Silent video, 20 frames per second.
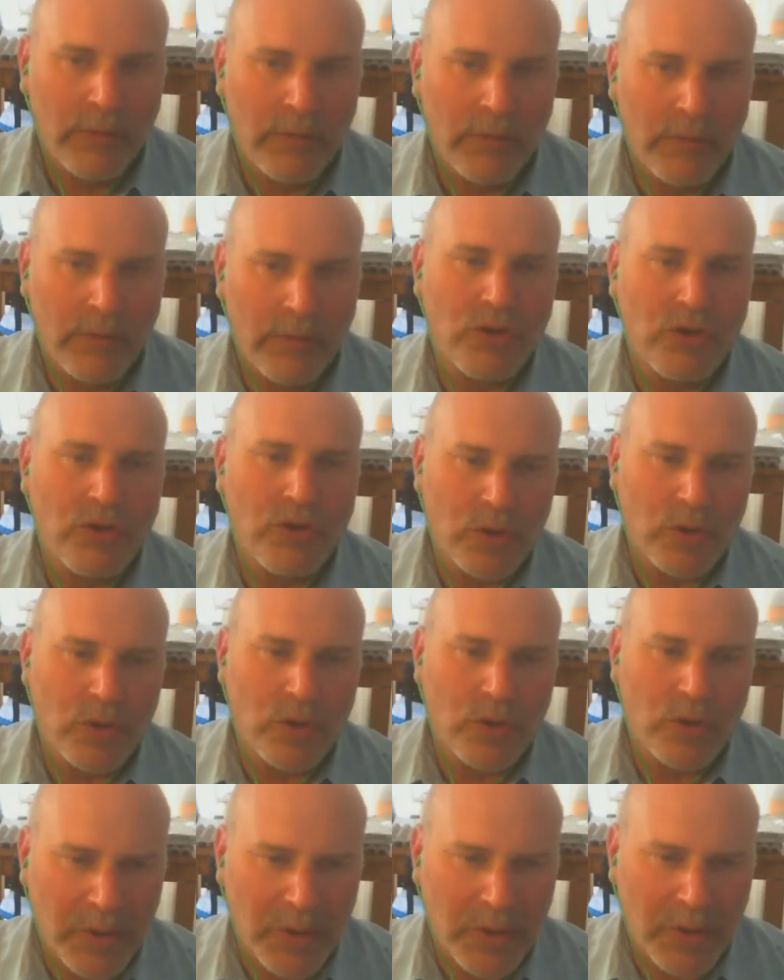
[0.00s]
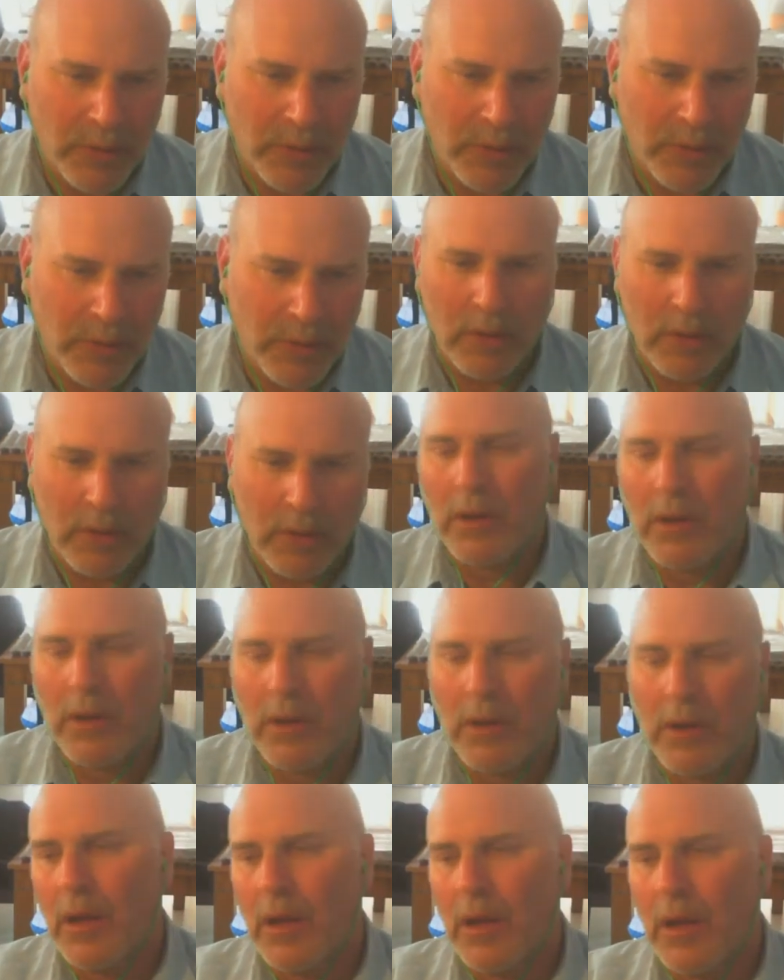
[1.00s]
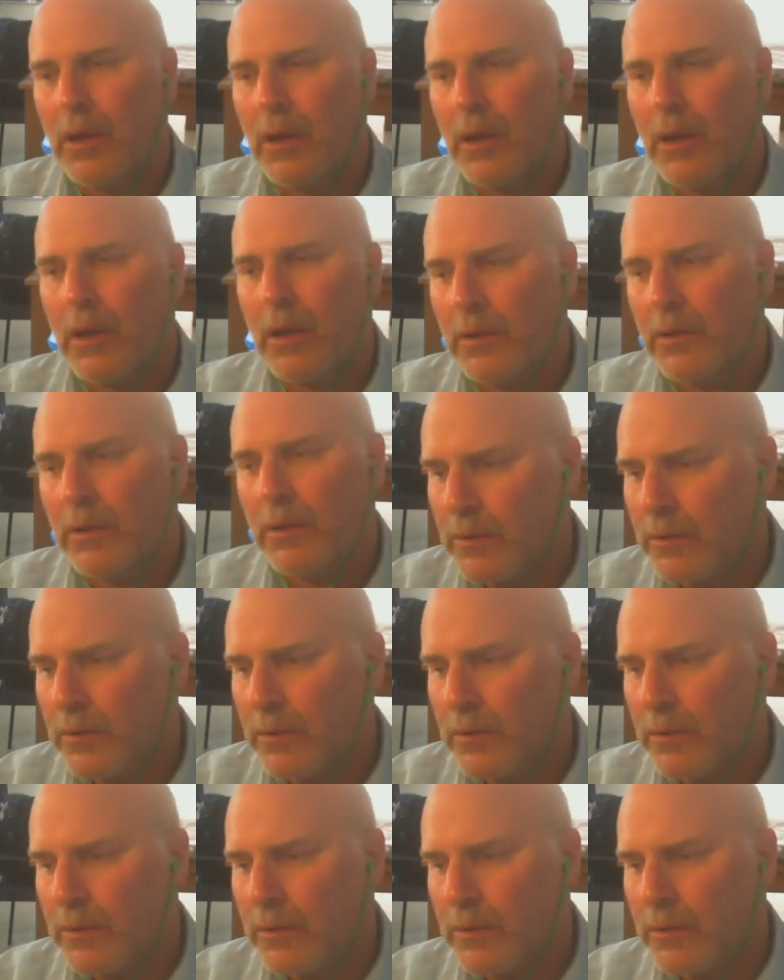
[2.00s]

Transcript: for the Jewish people. Uh,